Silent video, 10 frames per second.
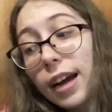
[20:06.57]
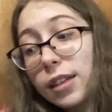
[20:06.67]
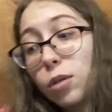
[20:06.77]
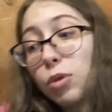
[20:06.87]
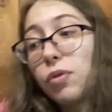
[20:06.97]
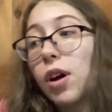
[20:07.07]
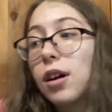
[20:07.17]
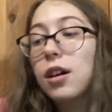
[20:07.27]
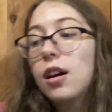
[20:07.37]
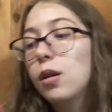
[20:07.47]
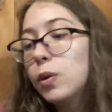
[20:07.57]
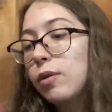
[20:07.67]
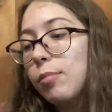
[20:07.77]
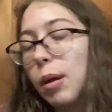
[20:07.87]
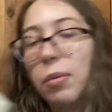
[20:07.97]
guess I'll move on. Also
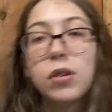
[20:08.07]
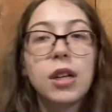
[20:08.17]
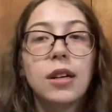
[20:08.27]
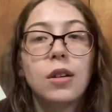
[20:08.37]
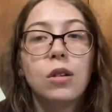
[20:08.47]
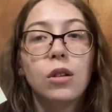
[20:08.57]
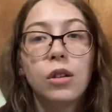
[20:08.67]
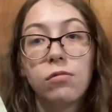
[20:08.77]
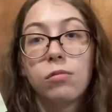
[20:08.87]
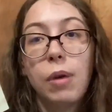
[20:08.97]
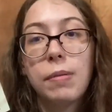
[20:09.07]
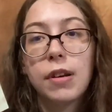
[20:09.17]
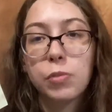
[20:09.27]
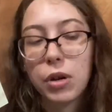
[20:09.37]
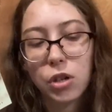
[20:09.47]
from that book sale, Paper
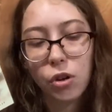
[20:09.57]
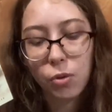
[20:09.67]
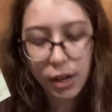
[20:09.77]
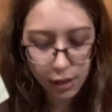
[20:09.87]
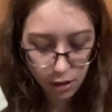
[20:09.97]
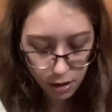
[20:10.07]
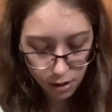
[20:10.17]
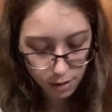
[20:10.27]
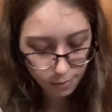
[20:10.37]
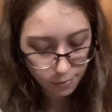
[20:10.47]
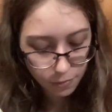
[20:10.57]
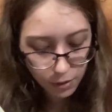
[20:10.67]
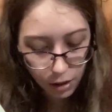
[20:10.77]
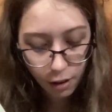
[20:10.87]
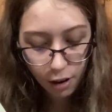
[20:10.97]
Towns by John Green.
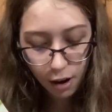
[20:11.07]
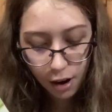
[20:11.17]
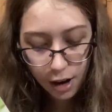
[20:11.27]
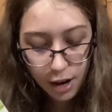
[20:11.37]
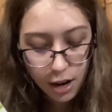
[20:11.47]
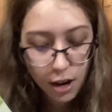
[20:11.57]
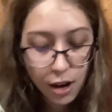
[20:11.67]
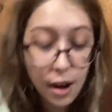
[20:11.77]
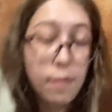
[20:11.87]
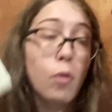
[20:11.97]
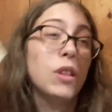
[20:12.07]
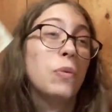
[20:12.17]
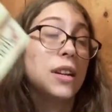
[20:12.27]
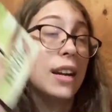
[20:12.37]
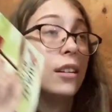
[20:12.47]
I have only
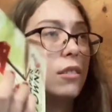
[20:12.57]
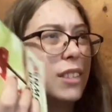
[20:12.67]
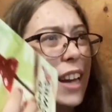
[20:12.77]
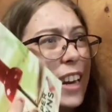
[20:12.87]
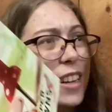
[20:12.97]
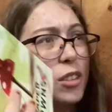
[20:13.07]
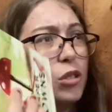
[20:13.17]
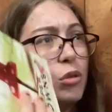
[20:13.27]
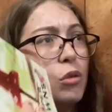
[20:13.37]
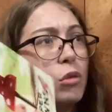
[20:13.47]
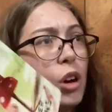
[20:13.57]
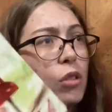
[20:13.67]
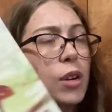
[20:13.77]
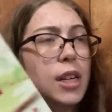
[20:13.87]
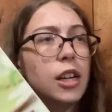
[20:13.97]
read technically, I guess, 2 John
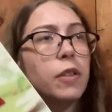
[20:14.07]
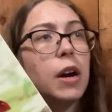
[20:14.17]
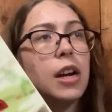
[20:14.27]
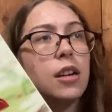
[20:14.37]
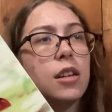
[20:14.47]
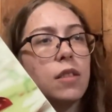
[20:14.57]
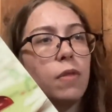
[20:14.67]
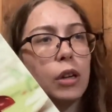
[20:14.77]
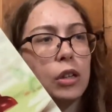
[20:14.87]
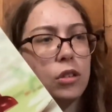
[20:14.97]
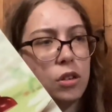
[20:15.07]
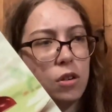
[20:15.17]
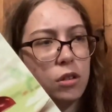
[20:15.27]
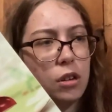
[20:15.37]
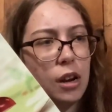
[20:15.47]
Greens. I read Boston and
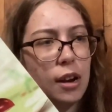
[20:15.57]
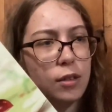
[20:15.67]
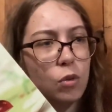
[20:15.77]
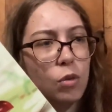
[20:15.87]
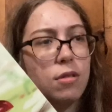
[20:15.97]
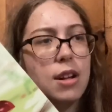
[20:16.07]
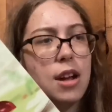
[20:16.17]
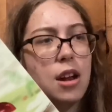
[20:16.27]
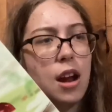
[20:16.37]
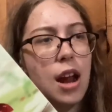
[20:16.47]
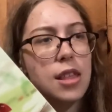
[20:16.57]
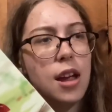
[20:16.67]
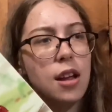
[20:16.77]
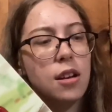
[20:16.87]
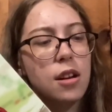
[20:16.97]
Stars in high school. And
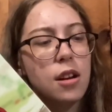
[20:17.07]
then,